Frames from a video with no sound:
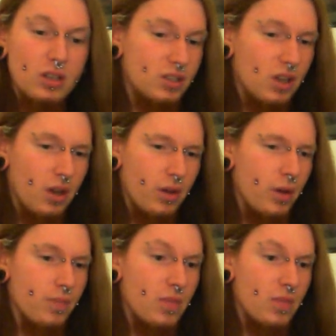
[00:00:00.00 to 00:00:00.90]

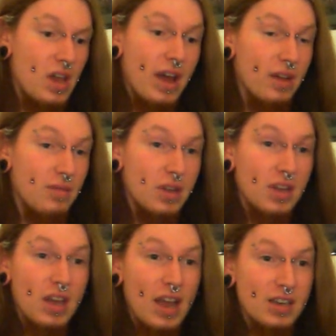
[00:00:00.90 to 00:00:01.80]
So yeah, if you can
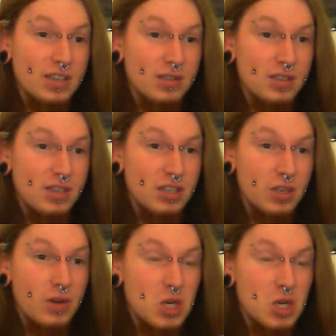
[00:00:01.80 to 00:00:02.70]
get your hands onto this and
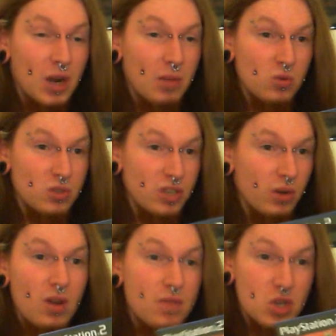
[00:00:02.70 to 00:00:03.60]
you're into Dragon Ball Z,
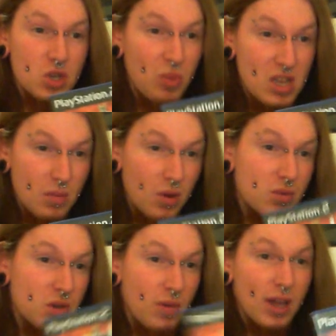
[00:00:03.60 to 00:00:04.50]
or even just beat 'em
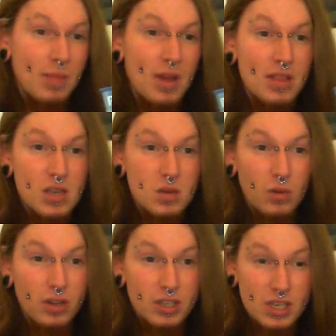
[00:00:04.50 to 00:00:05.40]
ups, I recommend this
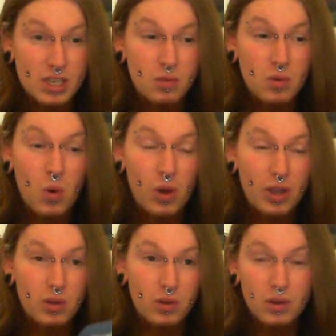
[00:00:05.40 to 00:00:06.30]
one because it's quite
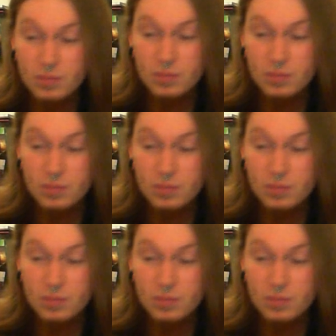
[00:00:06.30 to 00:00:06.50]
good.